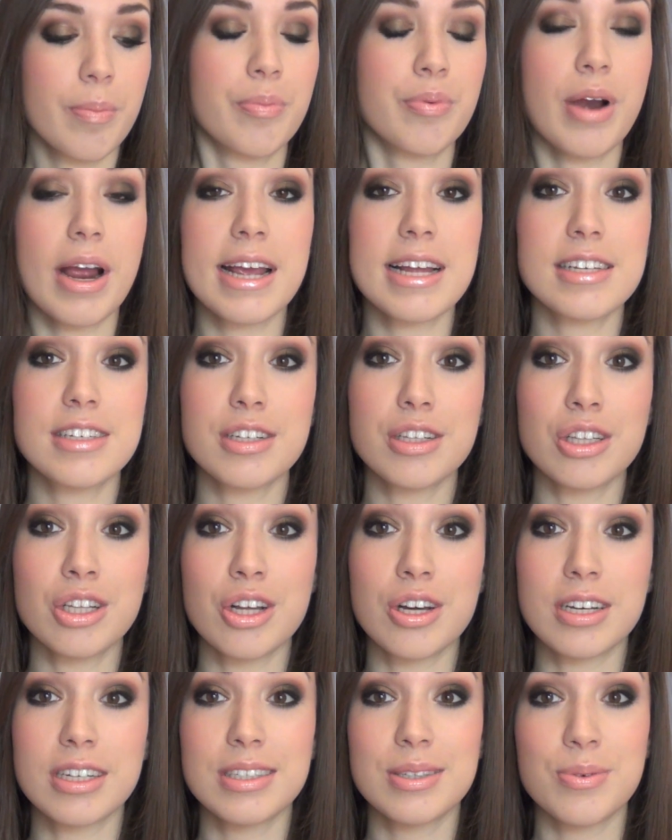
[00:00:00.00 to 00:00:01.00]
bright
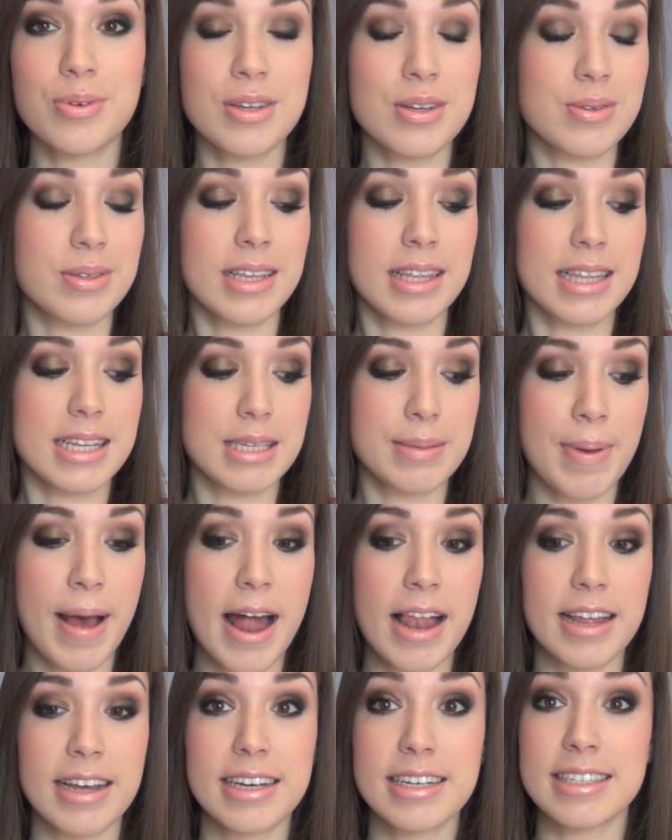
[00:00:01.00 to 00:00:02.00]
looks using this
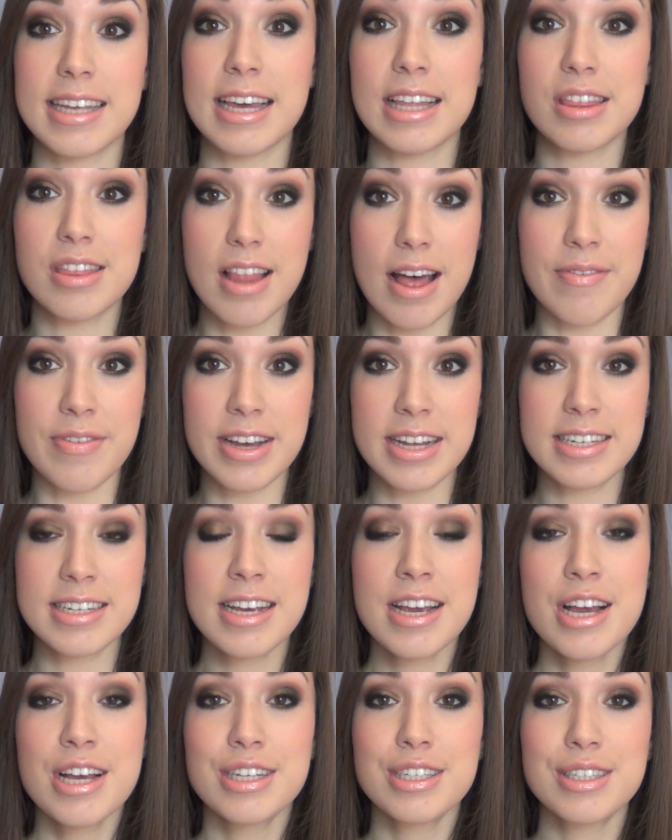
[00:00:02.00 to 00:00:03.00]
palette, because I love it.
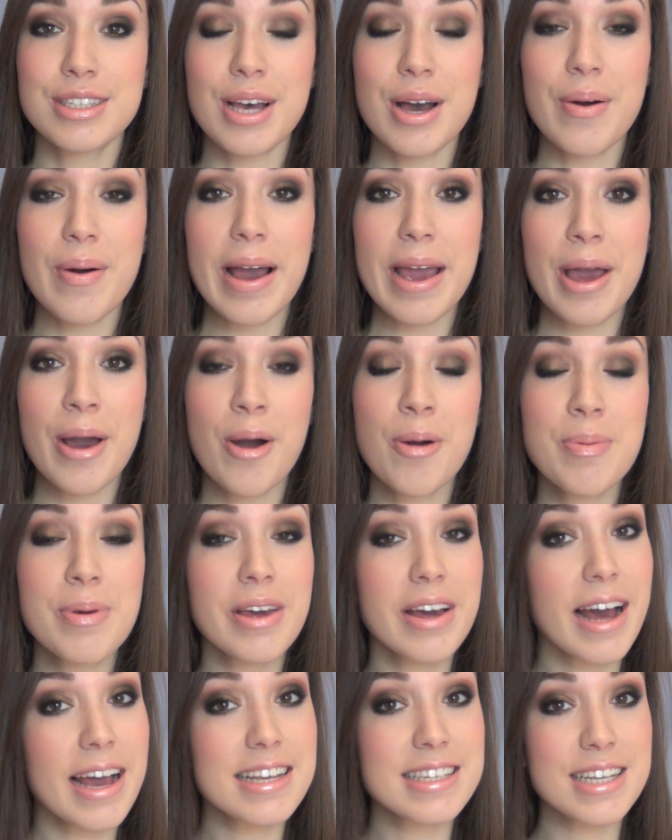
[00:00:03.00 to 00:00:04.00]
So I hope
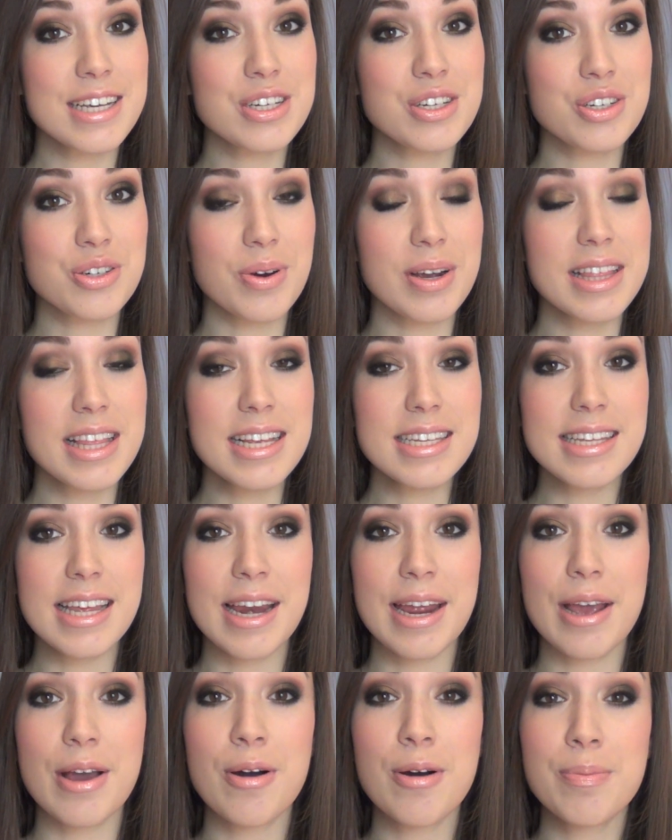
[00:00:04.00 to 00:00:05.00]
you guys enjoyed this,
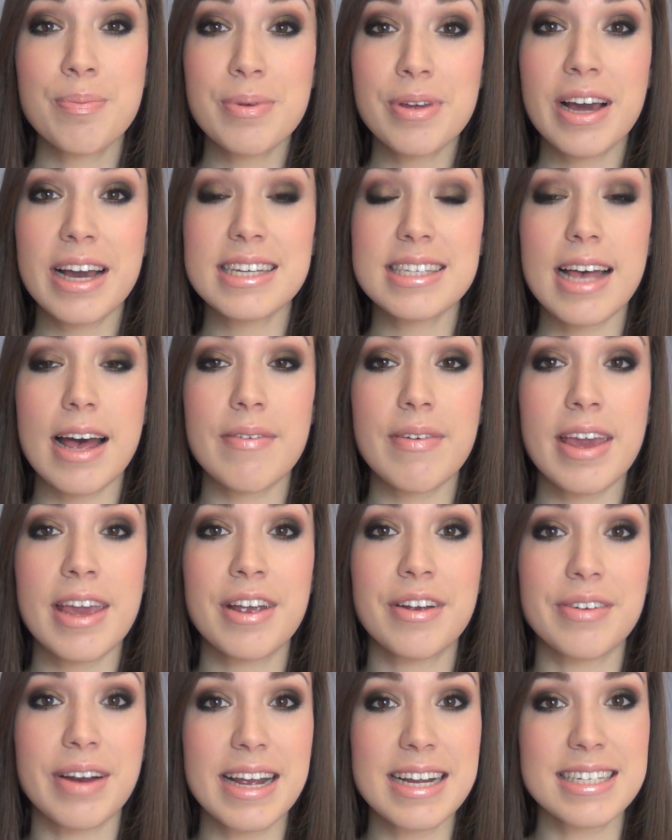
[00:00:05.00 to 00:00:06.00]
and I hope you guys have
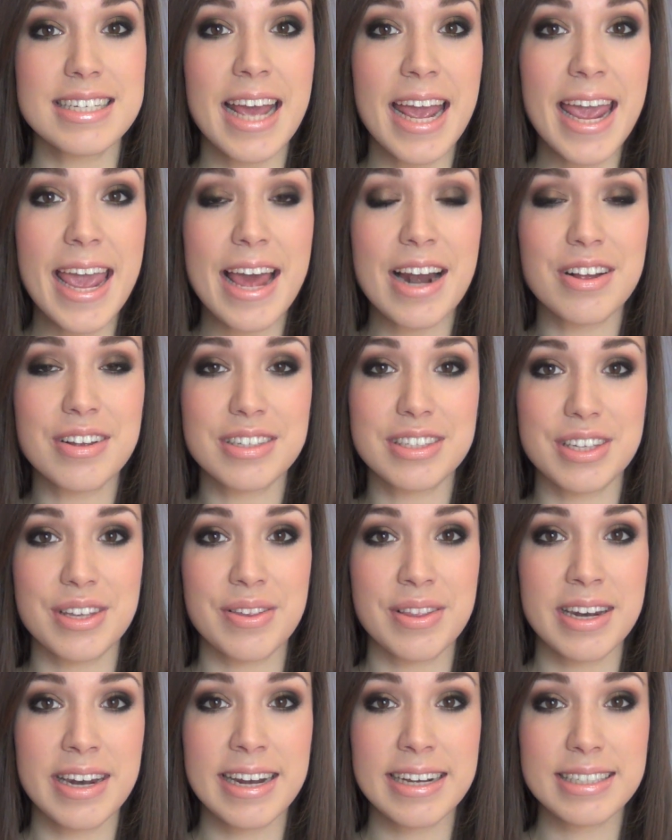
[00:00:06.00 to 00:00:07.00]
a great day, and I'll see
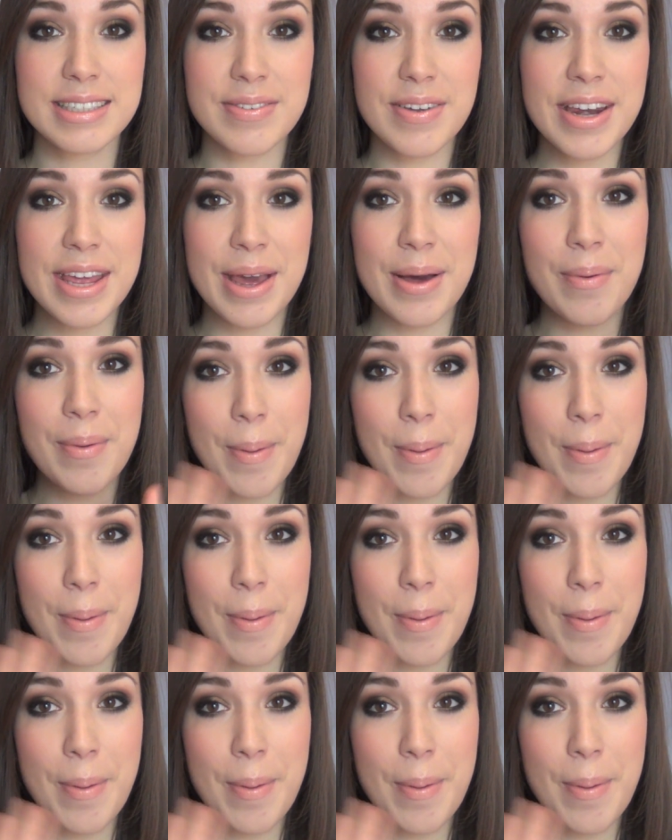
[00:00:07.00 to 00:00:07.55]
you in the next video.